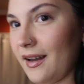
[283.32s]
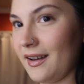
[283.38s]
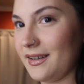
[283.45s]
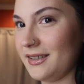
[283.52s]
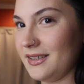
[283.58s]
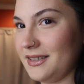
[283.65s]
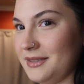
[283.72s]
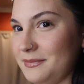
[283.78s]

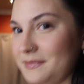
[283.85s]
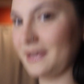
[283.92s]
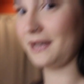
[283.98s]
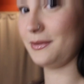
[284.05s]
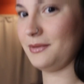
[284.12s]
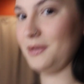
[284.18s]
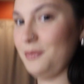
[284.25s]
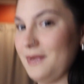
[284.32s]
I
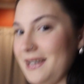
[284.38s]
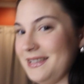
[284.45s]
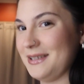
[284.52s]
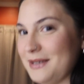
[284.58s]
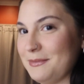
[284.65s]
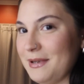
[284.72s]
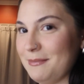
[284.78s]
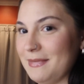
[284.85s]
don't know why it's
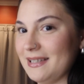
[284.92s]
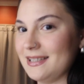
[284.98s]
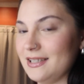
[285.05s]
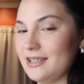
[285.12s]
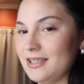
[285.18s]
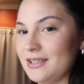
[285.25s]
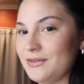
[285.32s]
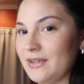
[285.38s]
on my
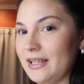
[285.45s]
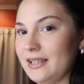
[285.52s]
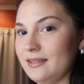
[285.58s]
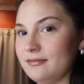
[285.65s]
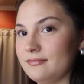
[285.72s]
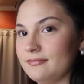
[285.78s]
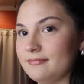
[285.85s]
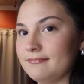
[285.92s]
messages right
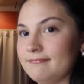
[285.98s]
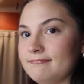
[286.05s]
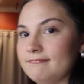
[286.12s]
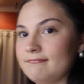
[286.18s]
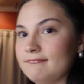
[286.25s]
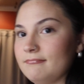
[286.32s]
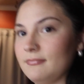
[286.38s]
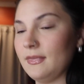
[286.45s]

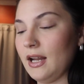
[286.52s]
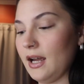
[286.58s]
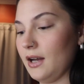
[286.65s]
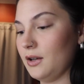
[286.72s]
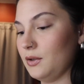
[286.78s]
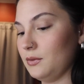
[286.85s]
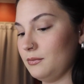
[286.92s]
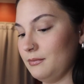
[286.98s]

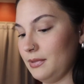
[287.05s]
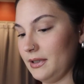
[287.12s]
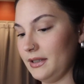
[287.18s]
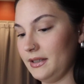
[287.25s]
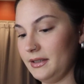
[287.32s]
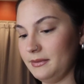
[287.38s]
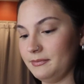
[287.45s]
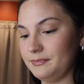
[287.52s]
now,
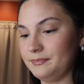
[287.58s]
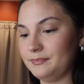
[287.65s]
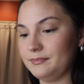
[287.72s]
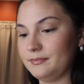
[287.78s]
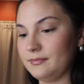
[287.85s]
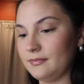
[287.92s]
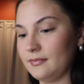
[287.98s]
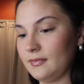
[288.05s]
but
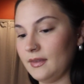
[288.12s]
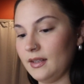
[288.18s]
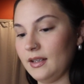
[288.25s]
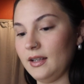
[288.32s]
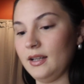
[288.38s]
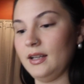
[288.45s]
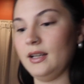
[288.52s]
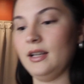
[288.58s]

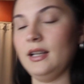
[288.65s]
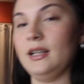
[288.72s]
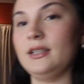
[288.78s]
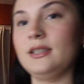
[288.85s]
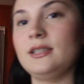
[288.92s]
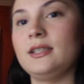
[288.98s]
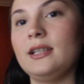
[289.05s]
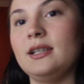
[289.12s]
it
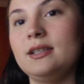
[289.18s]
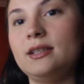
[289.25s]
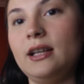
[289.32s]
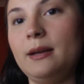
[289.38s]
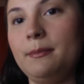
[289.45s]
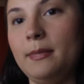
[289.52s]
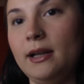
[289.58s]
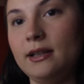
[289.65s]
just says
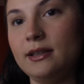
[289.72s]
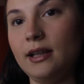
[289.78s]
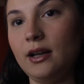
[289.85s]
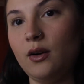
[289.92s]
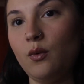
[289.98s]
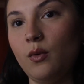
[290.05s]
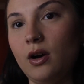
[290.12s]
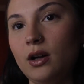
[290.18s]
it may
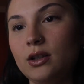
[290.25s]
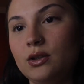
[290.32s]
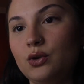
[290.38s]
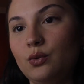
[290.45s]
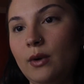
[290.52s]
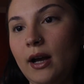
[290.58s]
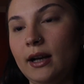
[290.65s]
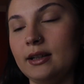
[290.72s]
take a while
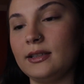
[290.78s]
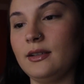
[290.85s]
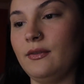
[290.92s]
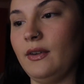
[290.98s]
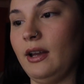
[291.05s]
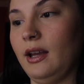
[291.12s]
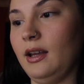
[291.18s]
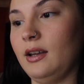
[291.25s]
to
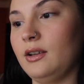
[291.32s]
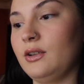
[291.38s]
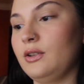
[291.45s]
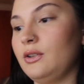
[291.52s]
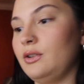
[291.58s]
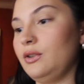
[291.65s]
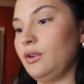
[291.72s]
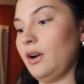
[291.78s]
activate
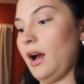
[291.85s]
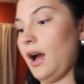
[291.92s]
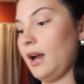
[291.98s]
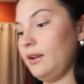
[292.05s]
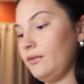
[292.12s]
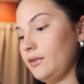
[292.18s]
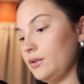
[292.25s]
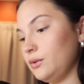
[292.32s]
your
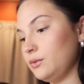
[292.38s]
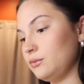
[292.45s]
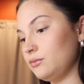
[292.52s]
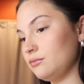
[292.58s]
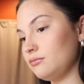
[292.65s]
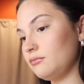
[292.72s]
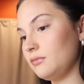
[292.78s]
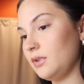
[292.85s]
iPhone.